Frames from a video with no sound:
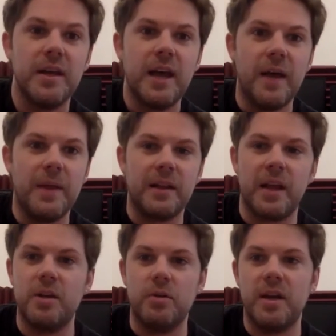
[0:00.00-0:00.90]
And then
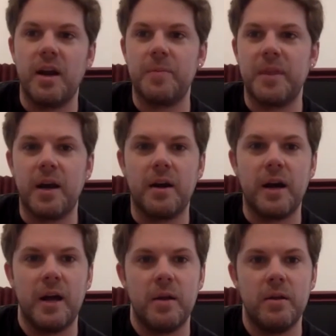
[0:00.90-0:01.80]
like you get up there
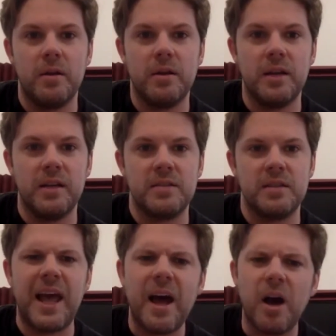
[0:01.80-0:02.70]
and it's
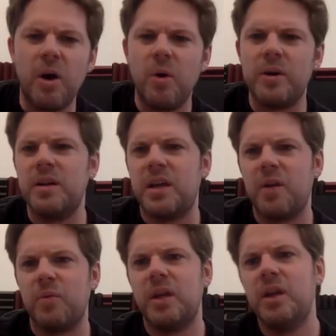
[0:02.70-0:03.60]
loud and you
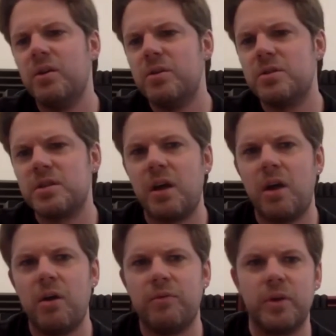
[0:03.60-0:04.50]
can't really hear
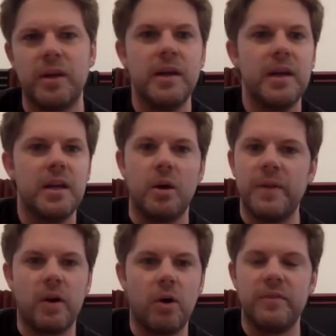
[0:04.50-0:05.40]
yourself or you get, you know,
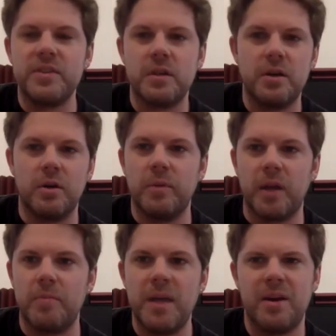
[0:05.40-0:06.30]
and then all of a sudden you're
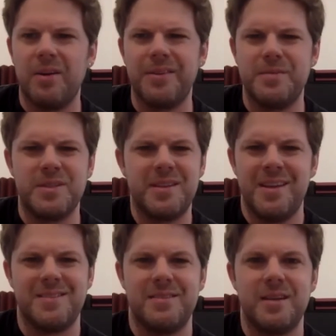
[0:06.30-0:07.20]
like making all these
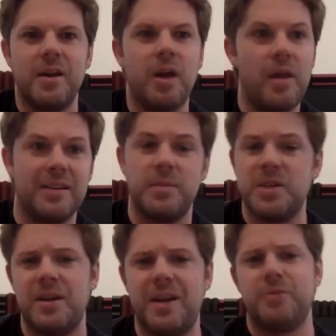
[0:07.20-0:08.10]
mistakes and not to
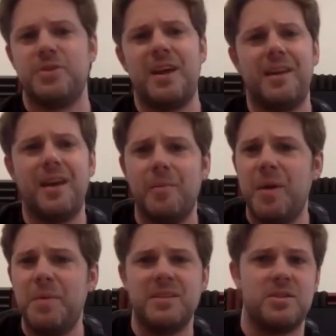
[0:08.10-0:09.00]
mention now you're standing up.
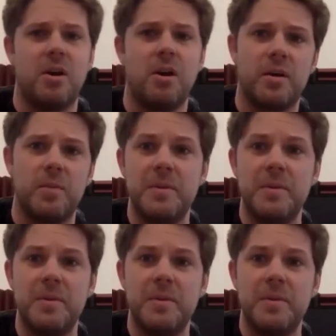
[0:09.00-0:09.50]
Maybe it's dark.